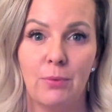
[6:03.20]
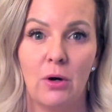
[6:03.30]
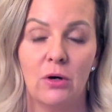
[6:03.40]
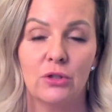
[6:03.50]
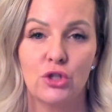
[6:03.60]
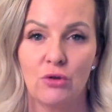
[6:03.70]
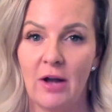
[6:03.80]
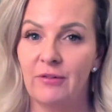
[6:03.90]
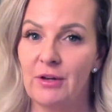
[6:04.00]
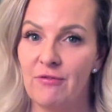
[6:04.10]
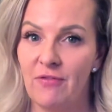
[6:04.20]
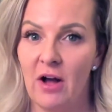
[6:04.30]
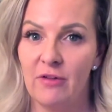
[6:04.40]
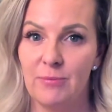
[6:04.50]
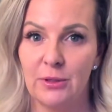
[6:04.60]
traveling 5
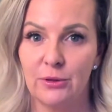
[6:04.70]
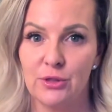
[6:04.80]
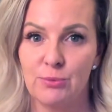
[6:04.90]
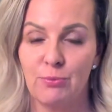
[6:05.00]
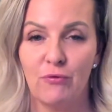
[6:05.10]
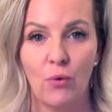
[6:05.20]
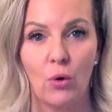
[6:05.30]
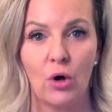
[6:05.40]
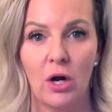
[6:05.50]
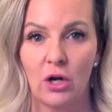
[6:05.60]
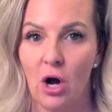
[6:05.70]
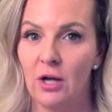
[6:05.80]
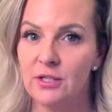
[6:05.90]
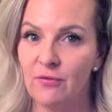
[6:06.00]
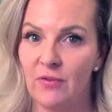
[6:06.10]
meters before a caught
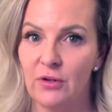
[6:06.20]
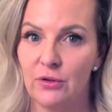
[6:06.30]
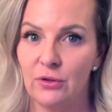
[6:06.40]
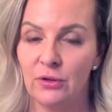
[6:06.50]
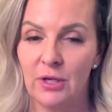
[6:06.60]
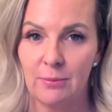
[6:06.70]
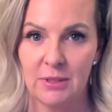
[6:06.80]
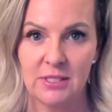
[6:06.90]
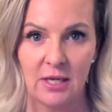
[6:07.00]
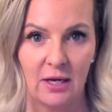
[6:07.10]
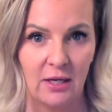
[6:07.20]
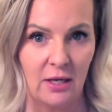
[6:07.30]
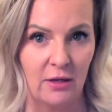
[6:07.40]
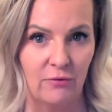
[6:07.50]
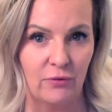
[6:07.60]
defender commits any
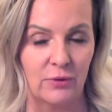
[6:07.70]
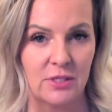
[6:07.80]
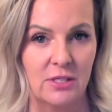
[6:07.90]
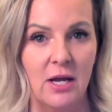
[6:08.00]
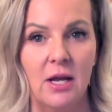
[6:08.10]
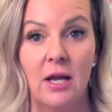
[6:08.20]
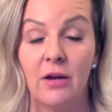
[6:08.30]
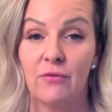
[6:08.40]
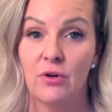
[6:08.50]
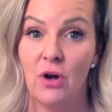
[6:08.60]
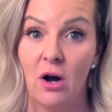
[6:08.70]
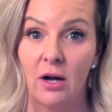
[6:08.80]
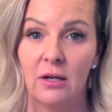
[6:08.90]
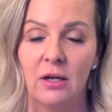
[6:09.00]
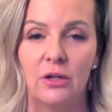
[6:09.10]
influence. If not,
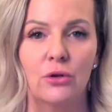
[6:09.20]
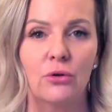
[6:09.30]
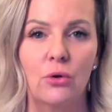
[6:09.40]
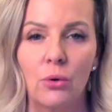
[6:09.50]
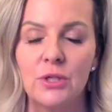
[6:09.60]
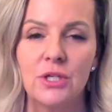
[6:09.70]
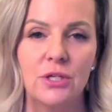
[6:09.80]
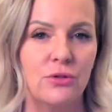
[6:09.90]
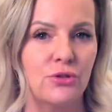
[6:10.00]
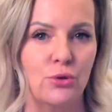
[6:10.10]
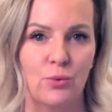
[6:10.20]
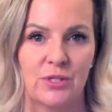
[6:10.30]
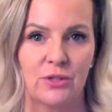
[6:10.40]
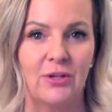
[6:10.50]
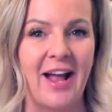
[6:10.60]
you're going to use your whistle
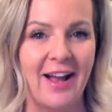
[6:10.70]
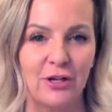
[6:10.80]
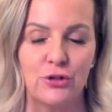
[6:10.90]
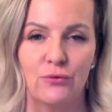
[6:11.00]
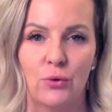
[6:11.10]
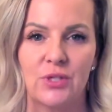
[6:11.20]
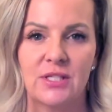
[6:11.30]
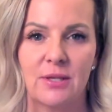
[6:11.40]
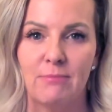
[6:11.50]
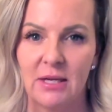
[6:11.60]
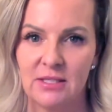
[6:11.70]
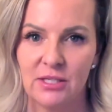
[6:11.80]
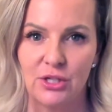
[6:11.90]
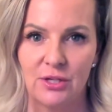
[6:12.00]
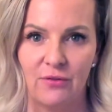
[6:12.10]
and your voice to message the
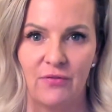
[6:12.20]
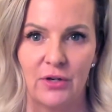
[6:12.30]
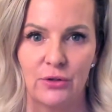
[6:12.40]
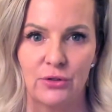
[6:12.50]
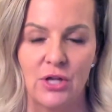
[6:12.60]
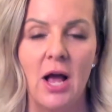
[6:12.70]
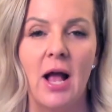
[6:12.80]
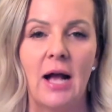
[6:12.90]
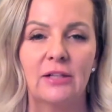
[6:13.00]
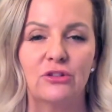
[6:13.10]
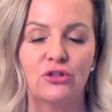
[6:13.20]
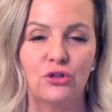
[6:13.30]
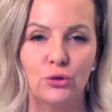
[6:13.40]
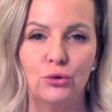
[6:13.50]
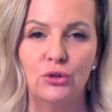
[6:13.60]
defenders as
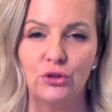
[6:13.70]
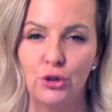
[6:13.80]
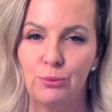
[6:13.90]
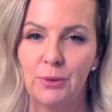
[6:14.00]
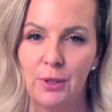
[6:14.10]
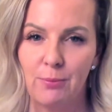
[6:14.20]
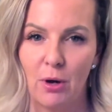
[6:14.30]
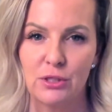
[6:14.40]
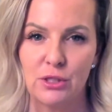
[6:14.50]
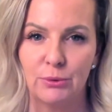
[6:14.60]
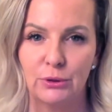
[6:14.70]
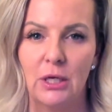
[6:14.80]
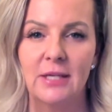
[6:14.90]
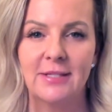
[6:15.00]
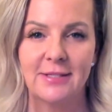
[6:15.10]
soon as humanly possible
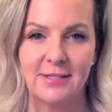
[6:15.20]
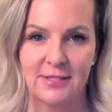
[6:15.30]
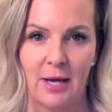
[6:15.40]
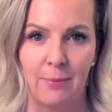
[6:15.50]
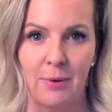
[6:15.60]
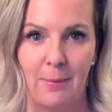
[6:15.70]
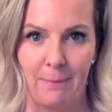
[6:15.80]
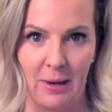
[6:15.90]
to step back.